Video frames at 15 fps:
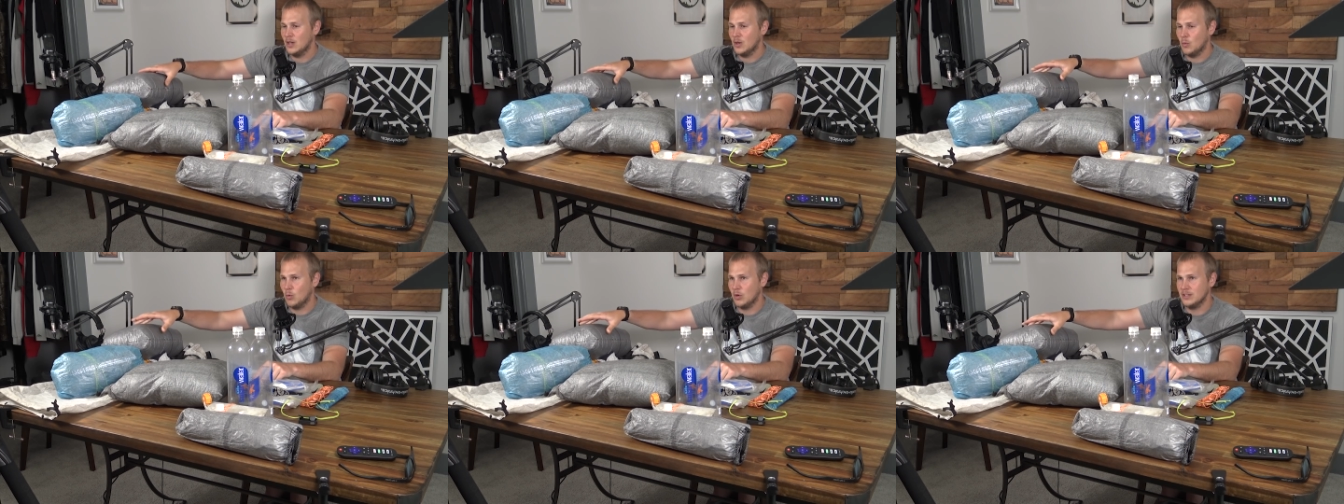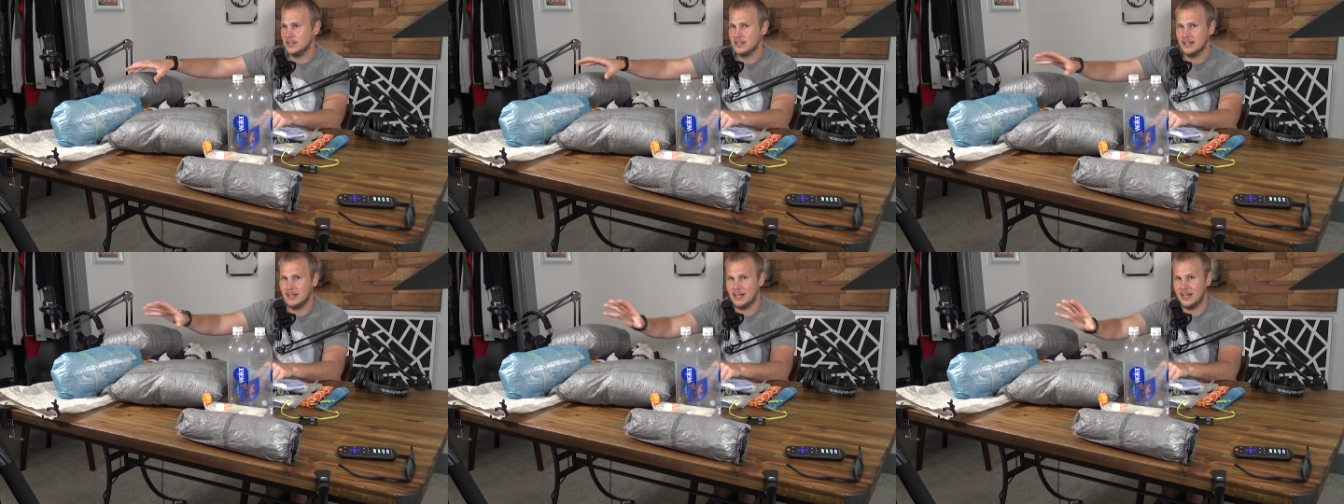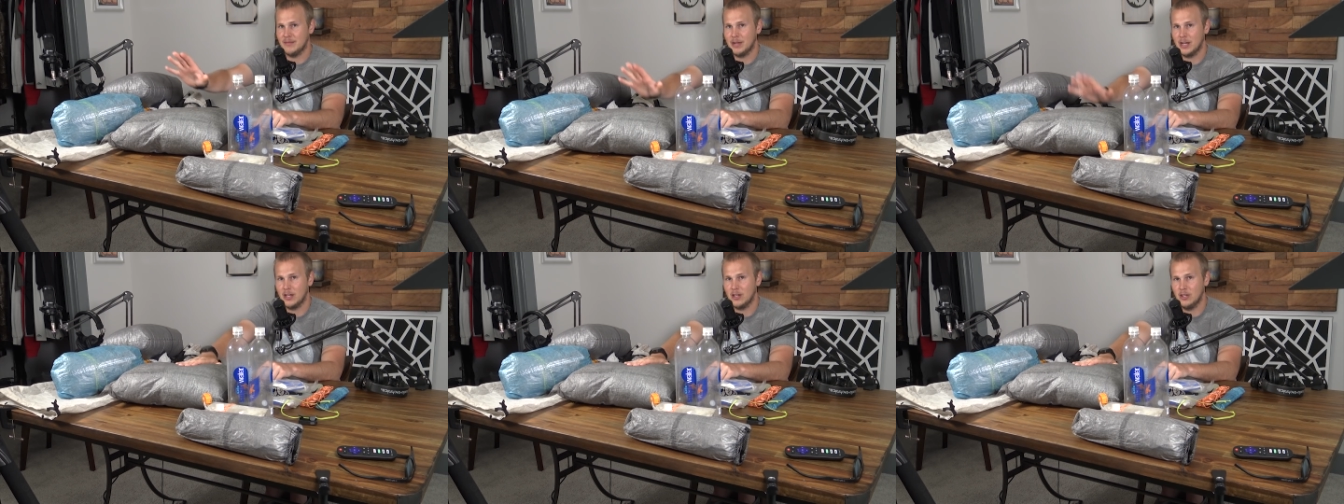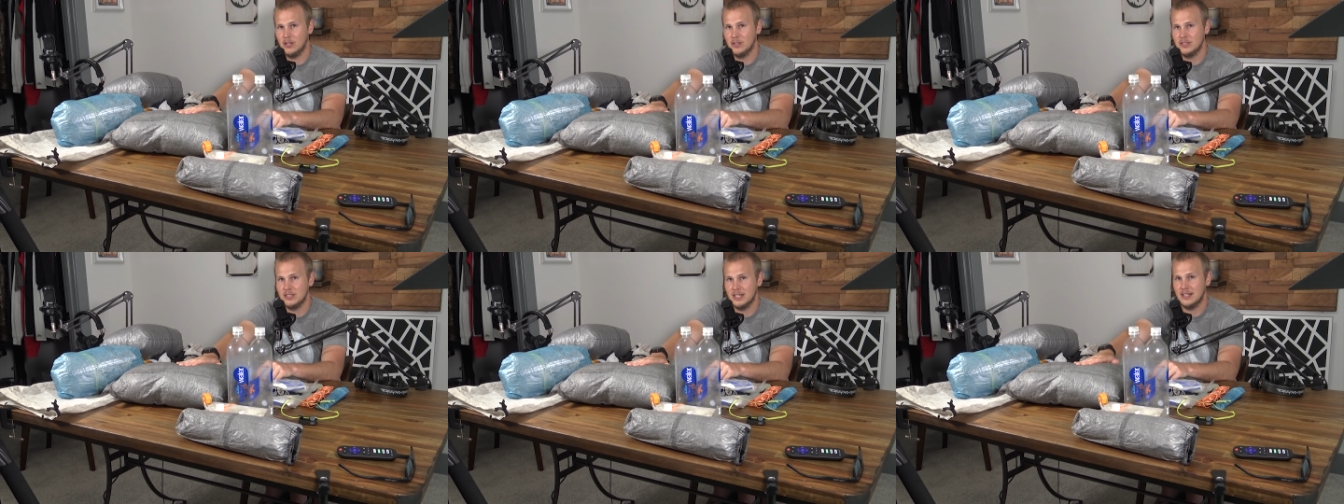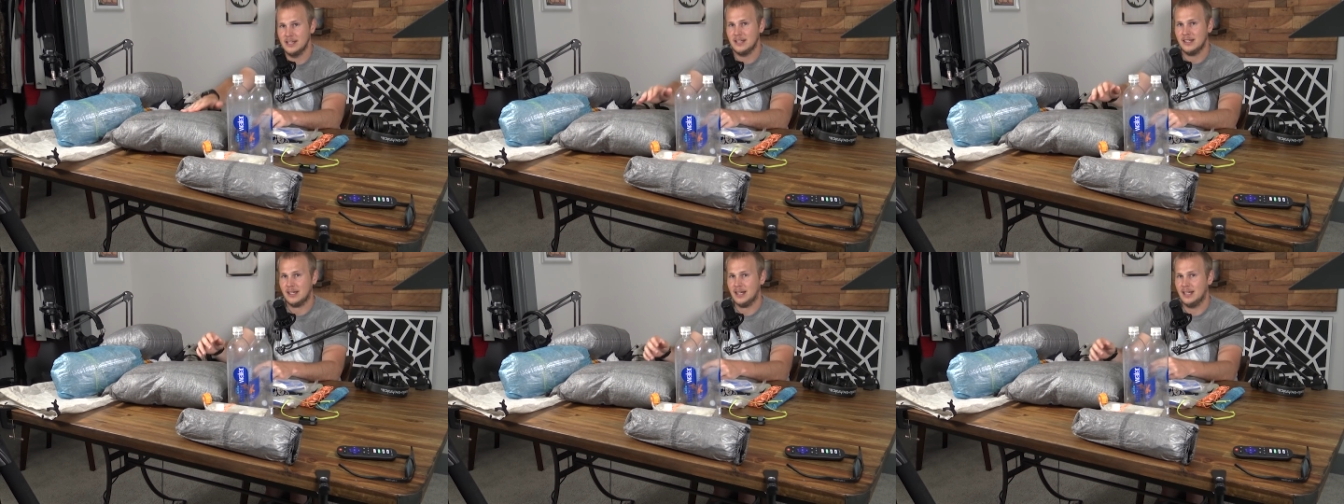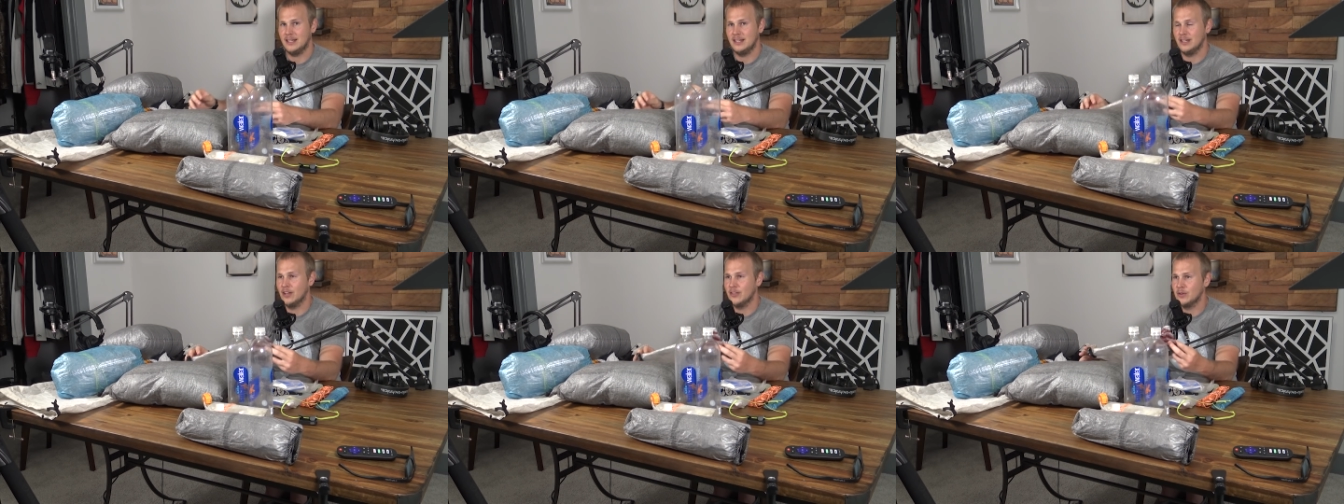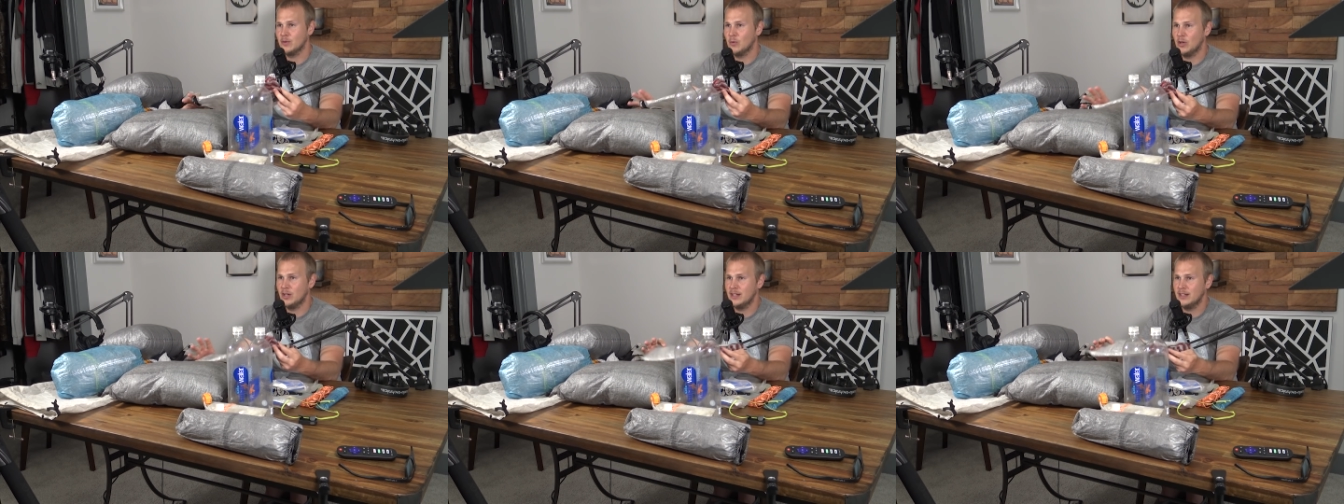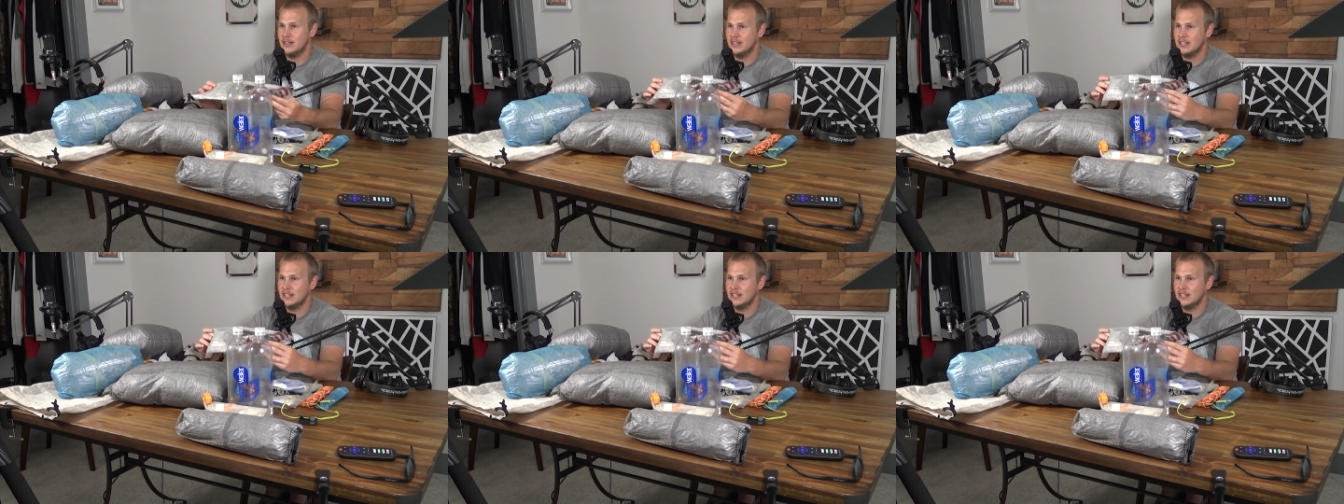one's gonna have my clothes in it, and the other one